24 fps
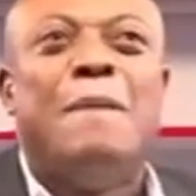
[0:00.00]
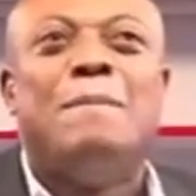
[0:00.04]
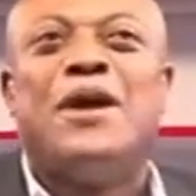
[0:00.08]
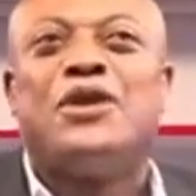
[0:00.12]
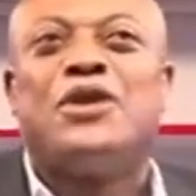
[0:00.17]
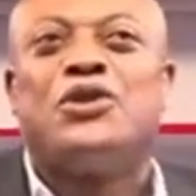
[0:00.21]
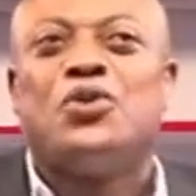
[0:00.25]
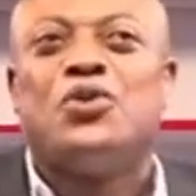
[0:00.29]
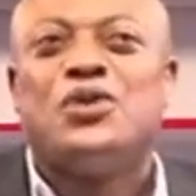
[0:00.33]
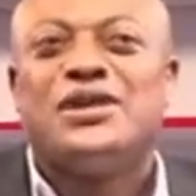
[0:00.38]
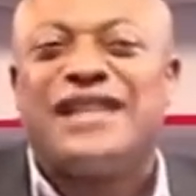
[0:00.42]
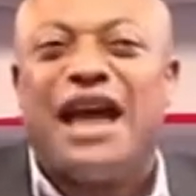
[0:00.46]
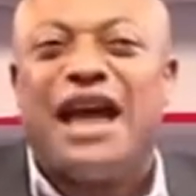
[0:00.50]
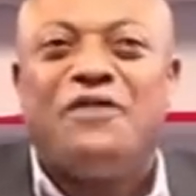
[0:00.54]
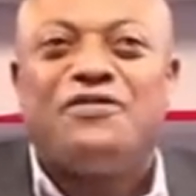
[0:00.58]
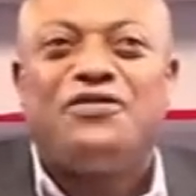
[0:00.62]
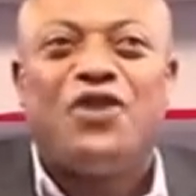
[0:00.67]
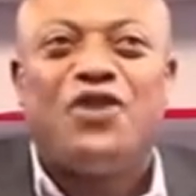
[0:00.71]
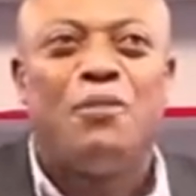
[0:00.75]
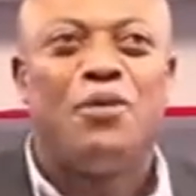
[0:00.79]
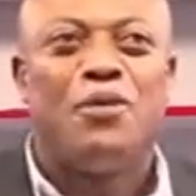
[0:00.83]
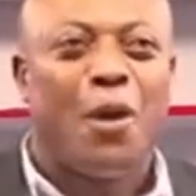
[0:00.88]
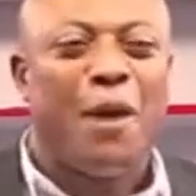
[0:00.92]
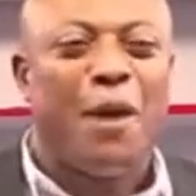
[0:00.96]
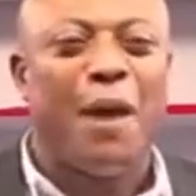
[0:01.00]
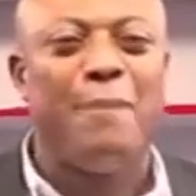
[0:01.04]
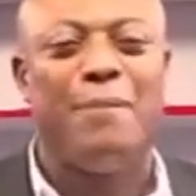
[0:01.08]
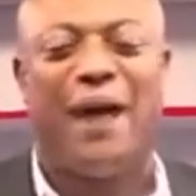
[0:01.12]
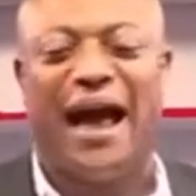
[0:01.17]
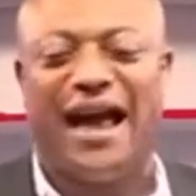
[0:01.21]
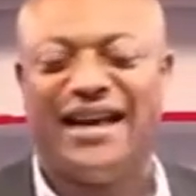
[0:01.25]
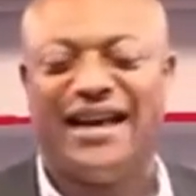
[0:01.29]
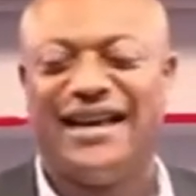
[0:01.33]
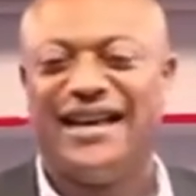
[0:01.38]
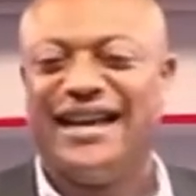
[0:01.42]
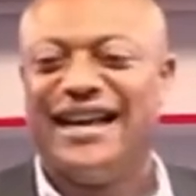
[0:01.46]
But to say from
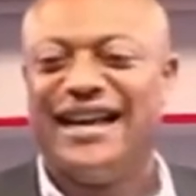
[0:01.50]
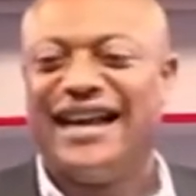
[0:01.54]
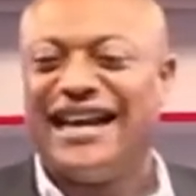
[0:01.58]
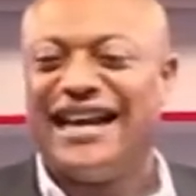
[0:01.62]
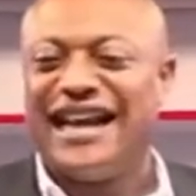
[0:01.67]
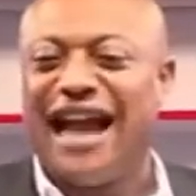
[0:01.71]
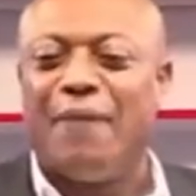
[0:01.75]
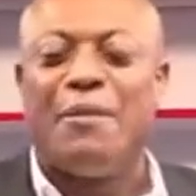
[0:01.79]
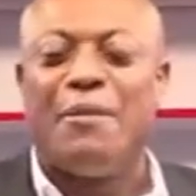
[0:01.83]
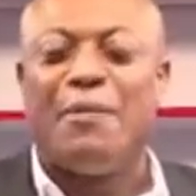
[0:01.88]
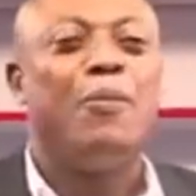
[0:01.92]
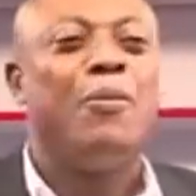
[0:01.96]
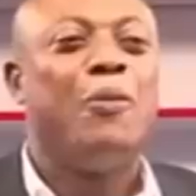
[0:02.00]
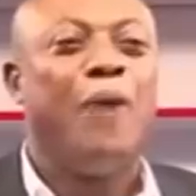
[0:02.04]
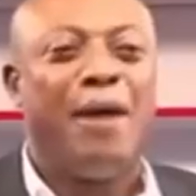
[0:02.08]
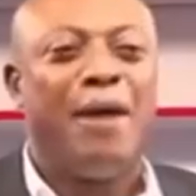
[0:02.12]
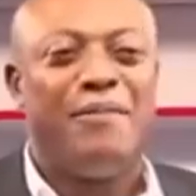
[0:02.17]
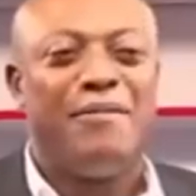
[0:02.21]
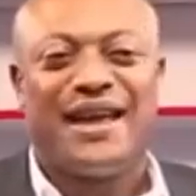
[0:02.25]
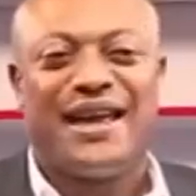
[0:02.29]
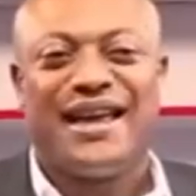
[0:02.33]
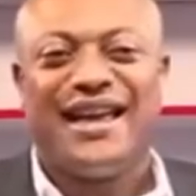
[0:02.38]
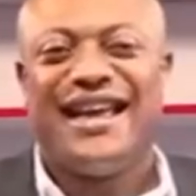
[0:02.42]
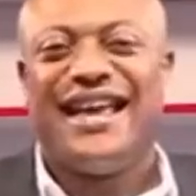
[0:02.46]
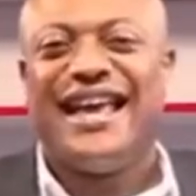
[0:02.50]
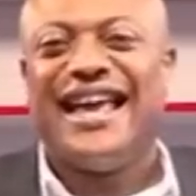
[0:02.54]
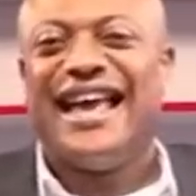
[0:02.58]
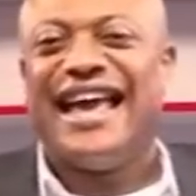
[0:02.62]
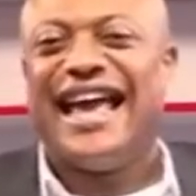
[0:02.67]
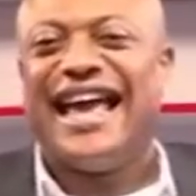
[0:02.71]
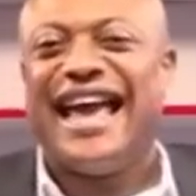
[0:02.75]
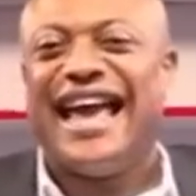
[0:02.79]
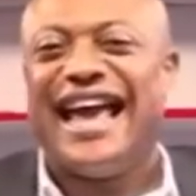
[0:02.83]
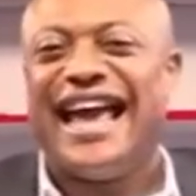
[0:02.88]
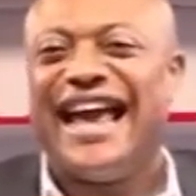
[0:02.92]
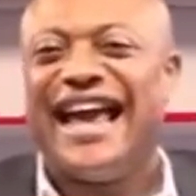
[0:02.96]
Romaba, now the woman,
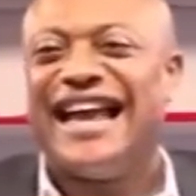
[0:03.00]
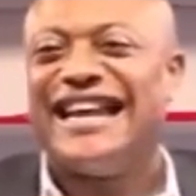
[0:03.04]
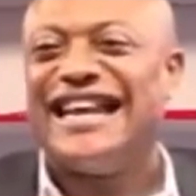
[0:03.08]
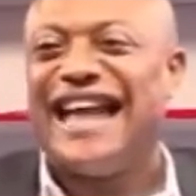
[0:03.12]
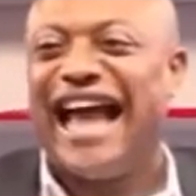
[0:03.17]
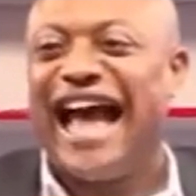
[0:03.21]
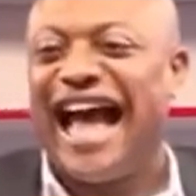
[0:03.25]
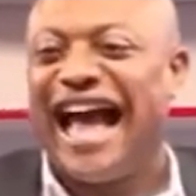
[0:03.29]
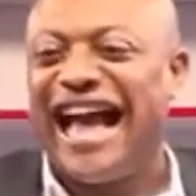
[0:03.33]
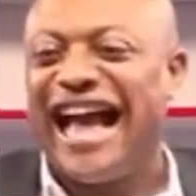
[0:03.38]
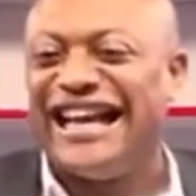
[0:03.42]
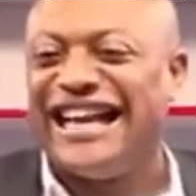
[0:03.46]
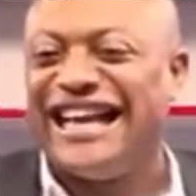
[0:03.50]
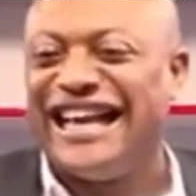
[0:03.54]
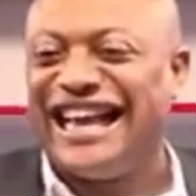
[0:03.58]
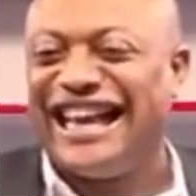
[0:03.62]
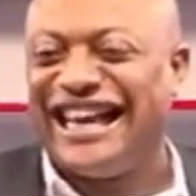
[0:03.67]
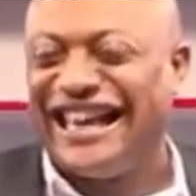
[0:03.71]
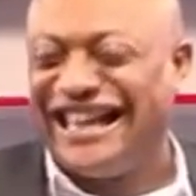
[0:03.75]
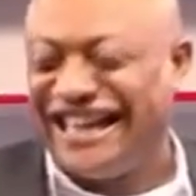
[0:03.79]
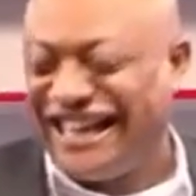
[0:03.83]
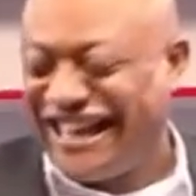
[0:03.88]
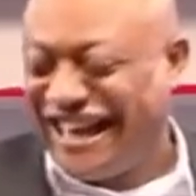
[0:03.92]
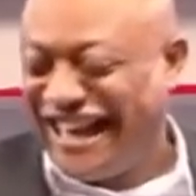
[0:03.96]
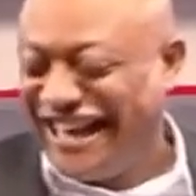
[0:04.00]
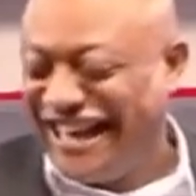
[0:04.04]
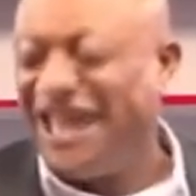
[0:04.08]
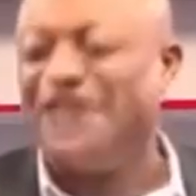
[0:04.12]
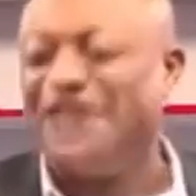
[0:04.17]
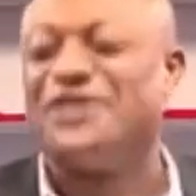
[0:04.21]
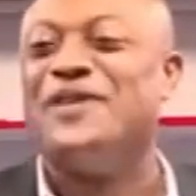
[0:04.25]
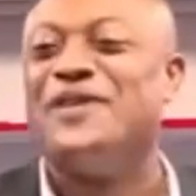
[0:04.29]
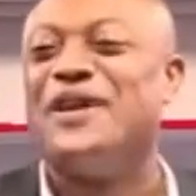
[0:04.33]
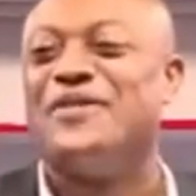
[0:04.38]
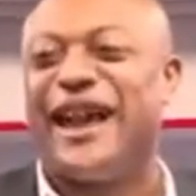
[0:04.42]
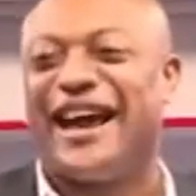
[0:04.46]
na
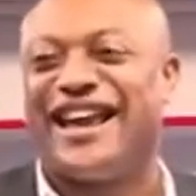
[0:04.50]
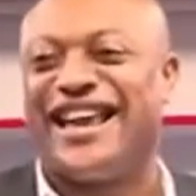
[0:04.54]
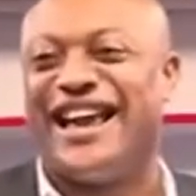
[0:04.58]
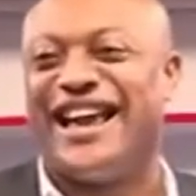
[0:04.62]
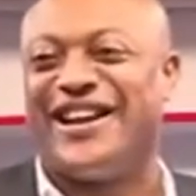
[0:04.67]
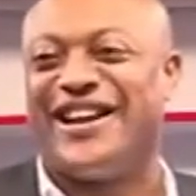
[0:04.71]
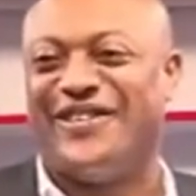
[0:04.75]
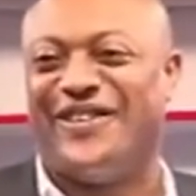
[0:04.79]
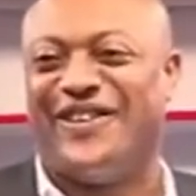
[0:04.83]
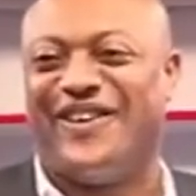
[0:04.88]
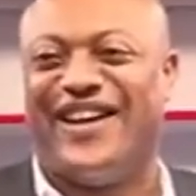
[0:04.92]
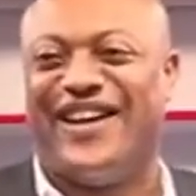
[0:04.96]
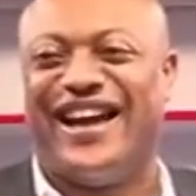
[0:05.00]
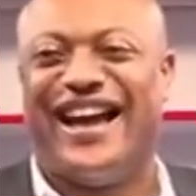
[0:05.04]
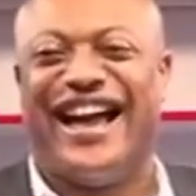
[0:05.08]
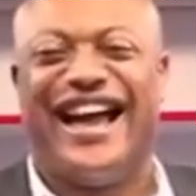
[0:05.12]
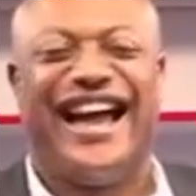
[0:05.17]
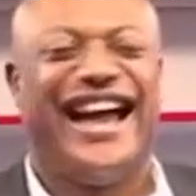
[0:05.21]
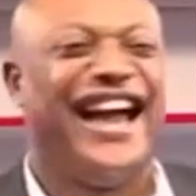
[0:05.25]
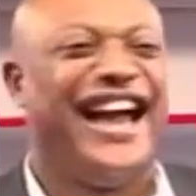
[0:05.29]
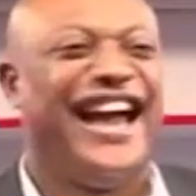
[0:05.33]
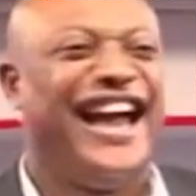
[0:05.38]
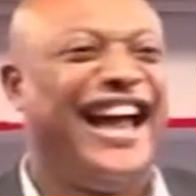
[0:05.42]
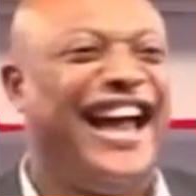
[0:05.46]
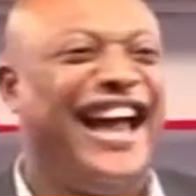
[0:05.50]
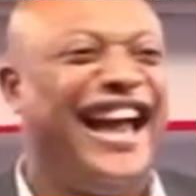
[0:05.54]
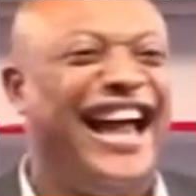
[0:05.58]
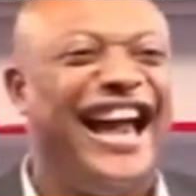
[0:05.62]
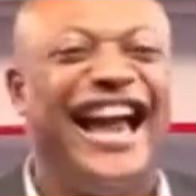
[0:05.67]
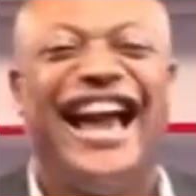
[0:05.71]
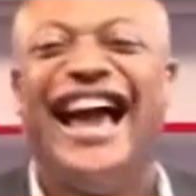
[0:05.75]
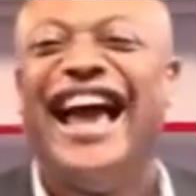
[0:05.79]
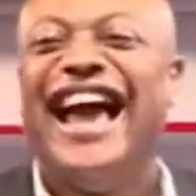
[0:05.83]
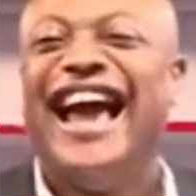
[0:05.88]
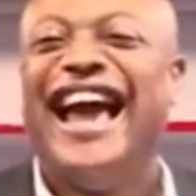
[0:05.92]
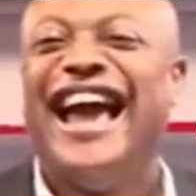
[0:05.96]
you put a cake.
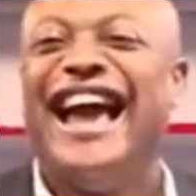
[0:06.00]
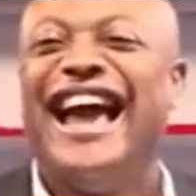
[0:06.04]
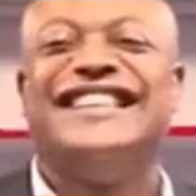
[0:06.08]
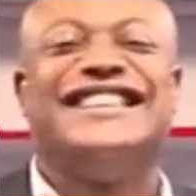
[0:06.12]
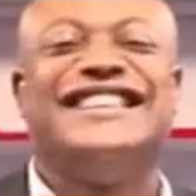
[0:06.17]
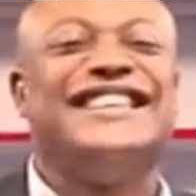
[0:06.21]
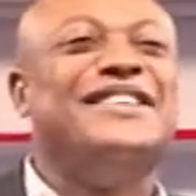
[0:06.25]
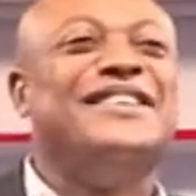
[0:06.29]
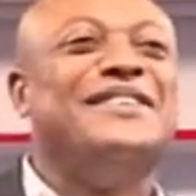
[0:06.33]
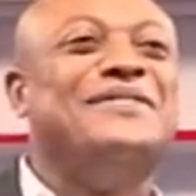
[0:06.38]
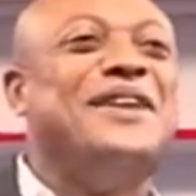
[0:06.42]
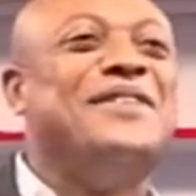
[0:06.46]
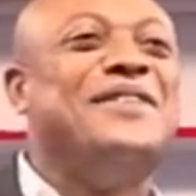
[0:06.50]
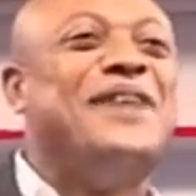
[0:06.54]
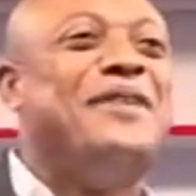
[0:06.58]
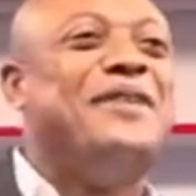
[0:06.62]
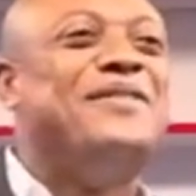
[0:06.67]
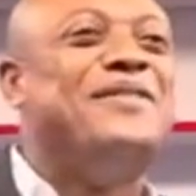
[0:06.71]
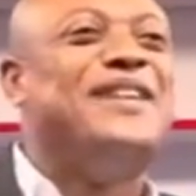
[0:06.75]
And to the new